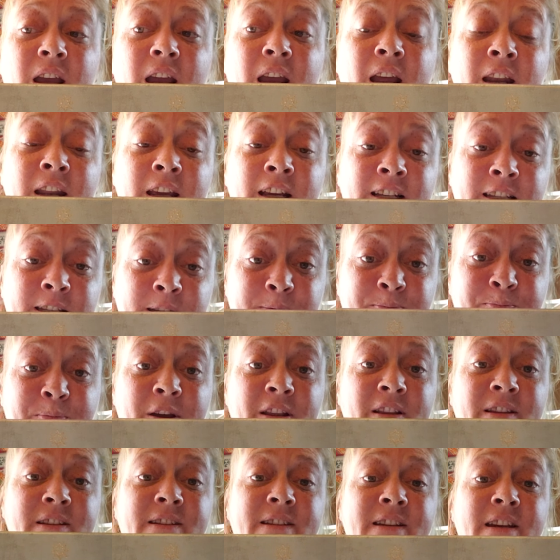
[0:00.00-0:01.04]

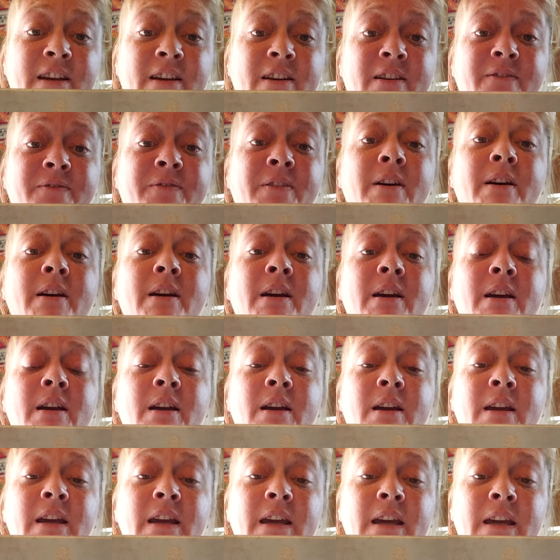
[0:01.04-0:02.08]
inexpensive,
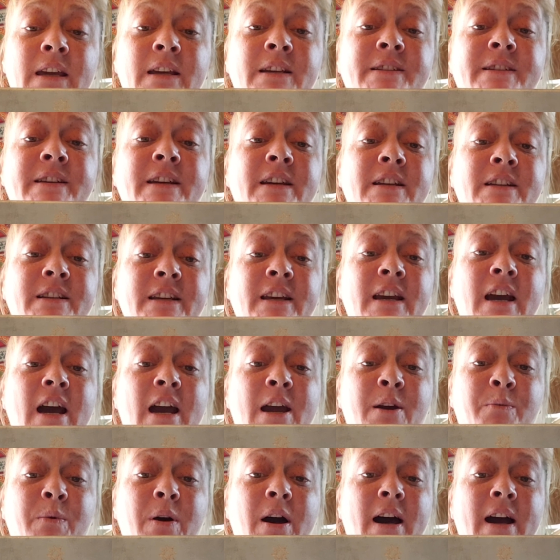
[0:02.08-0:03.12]
easy
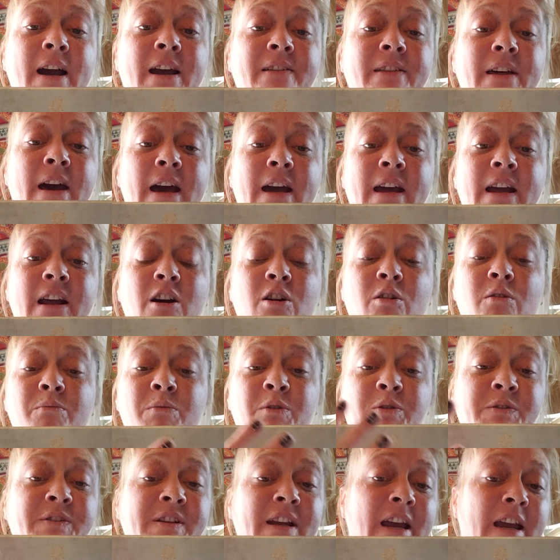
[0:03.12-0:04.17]
DIY that
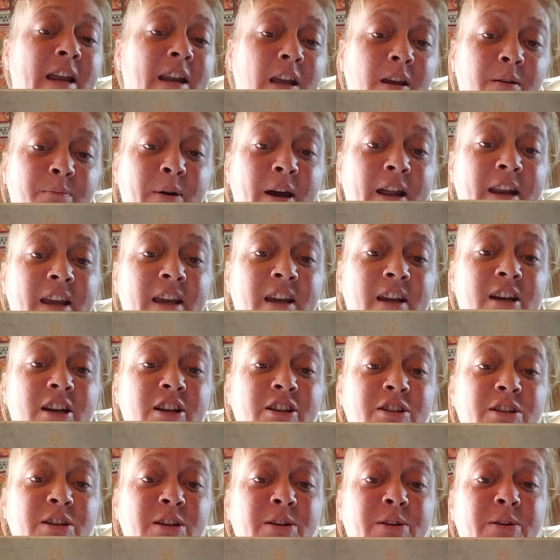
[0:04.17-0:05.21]
almost anybody
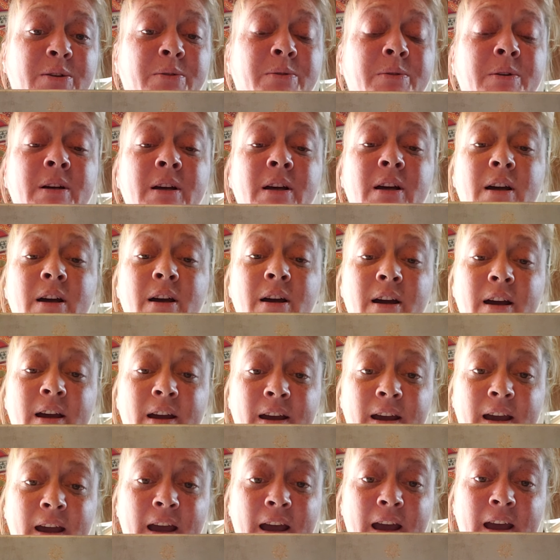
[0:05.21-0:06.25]
could do.
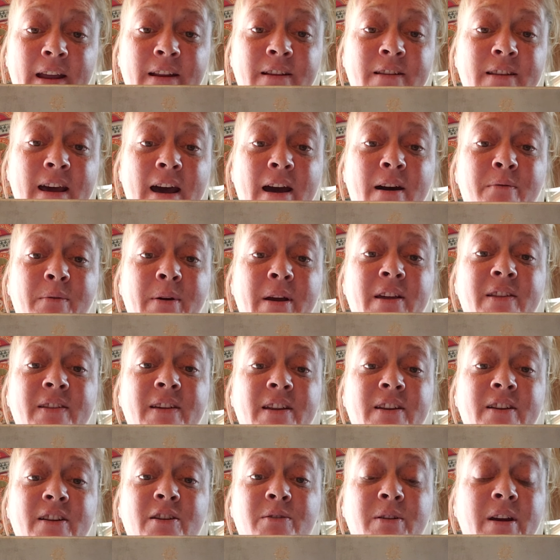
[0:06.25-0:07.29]
And that way
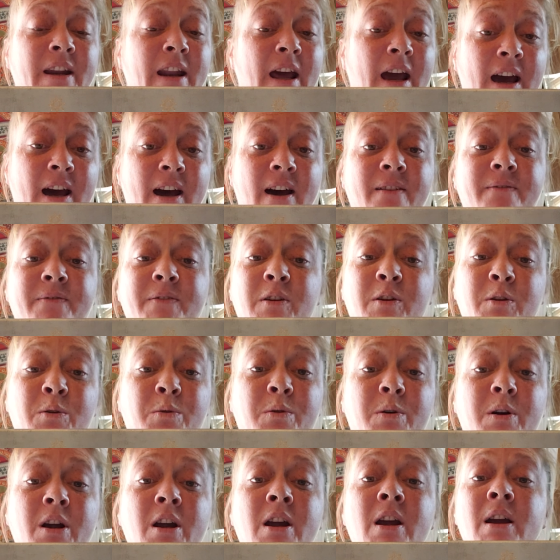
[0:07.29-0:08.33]
then you can have
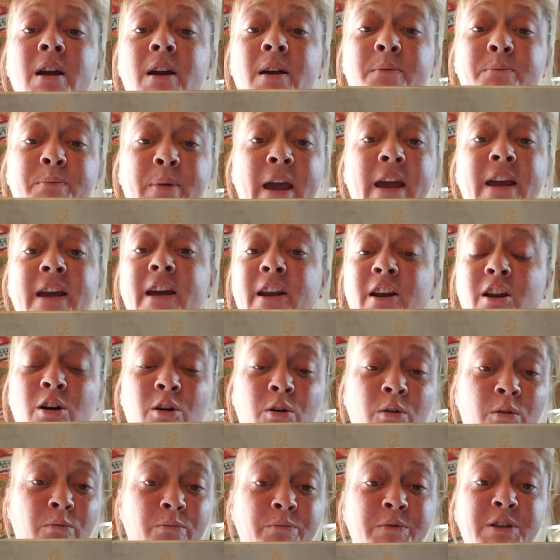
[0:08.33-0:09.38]
your pagan
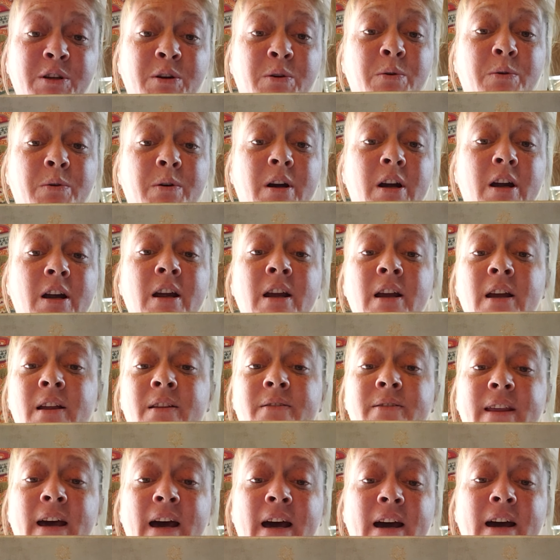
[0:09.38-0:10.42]
home decor
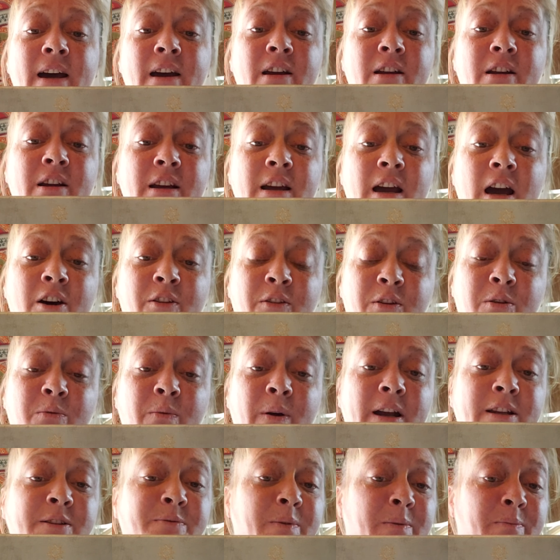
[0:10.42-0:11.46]
that
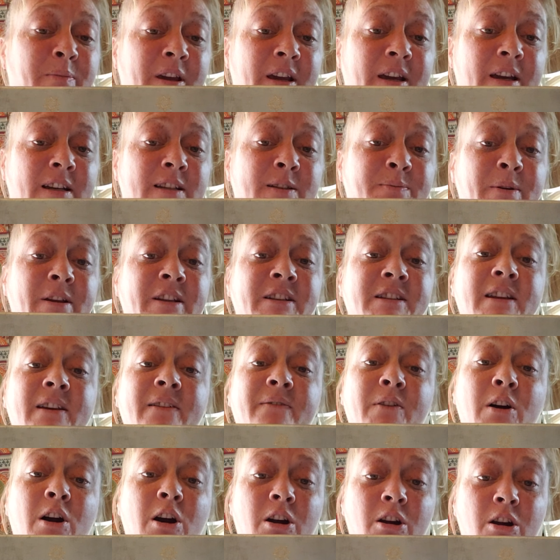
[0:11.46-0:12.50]
otherwise would be
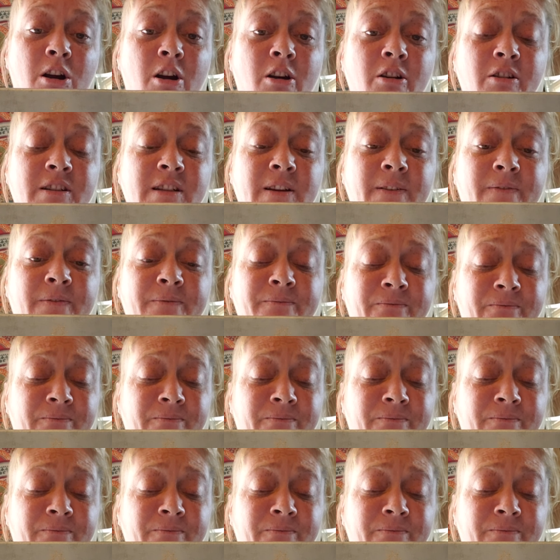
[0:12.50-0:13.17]
expensive or hard to